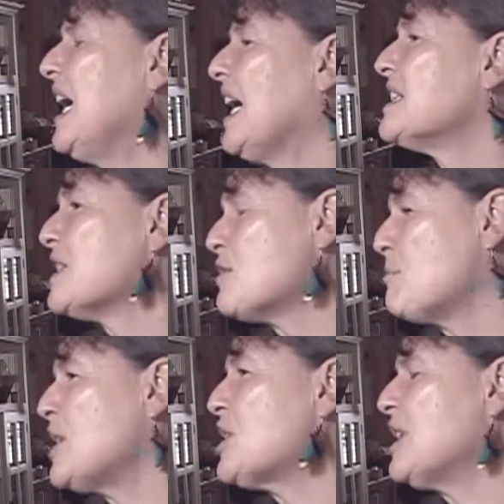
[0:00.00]
And
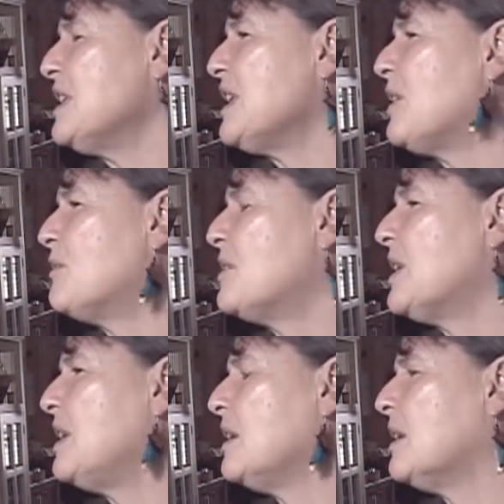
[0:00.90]
especially now
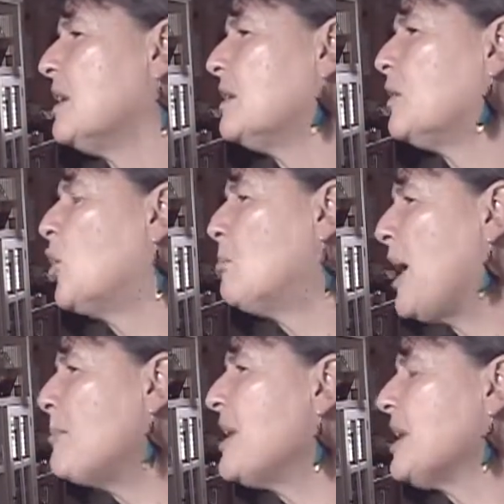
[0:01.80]
with the
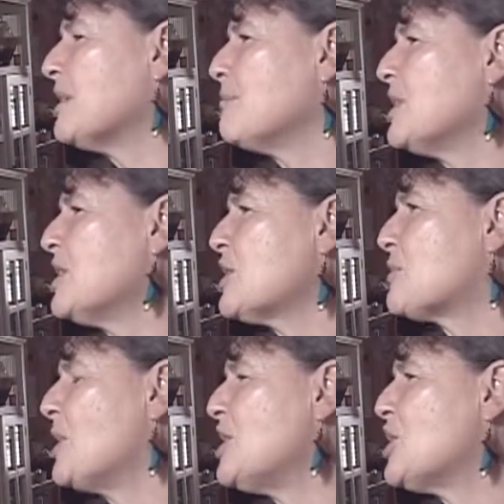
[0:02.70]
Obama
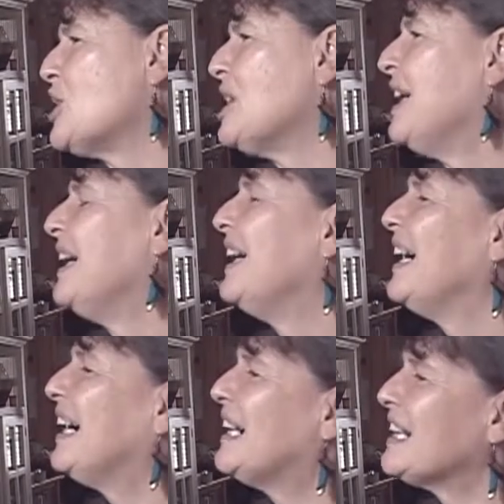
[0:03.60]
administration,
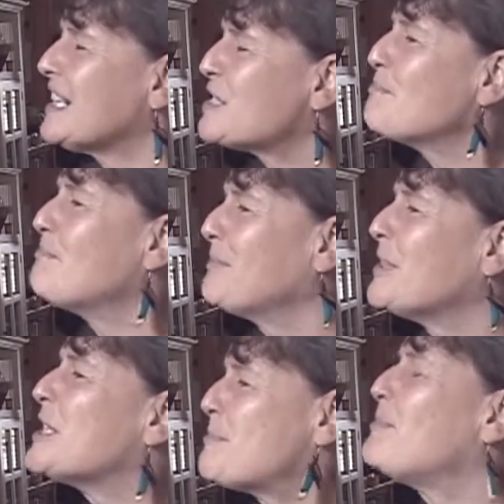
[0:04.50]
it's
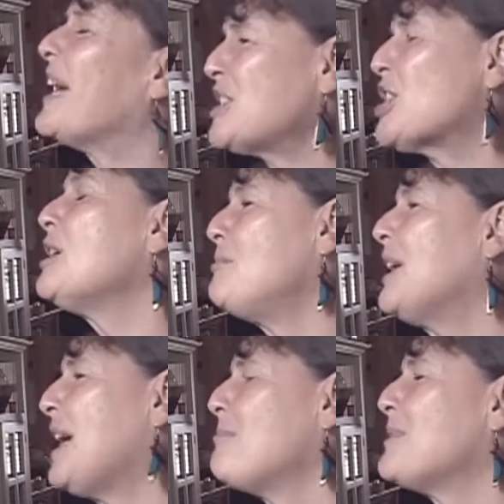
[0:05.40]
actually
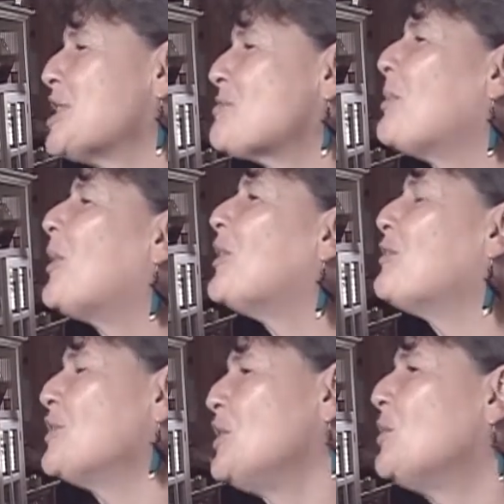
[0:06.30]
become much more
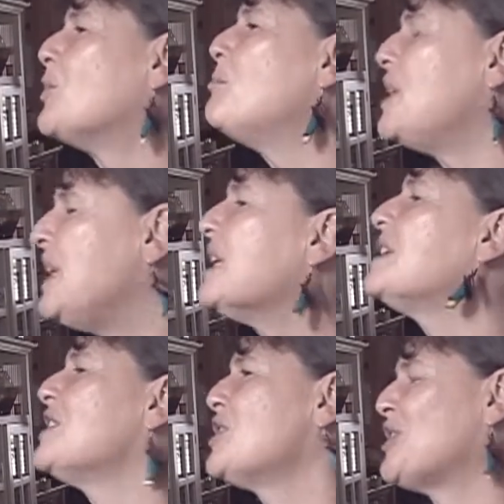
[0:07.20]
of a
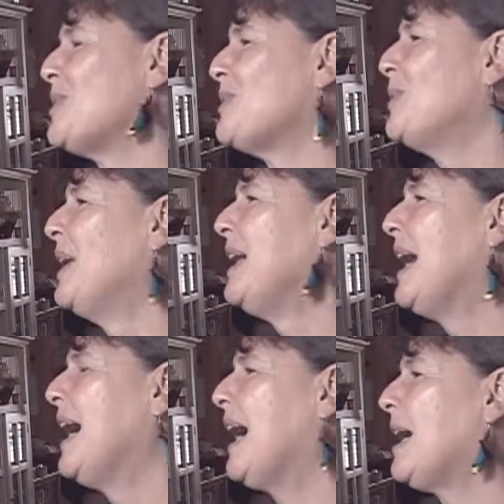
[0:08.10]
European issue,
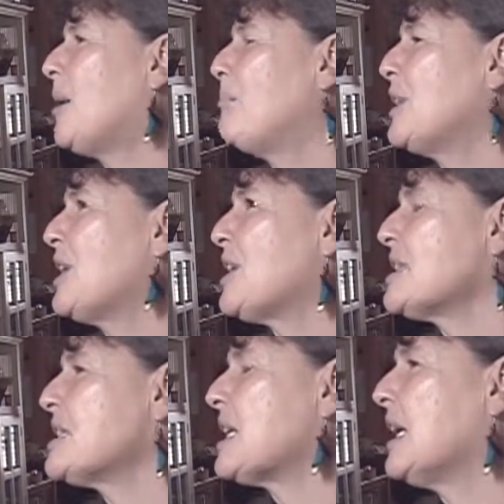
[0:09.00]

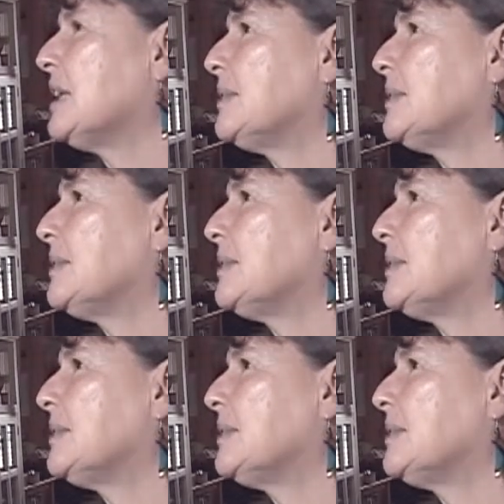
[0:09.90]
because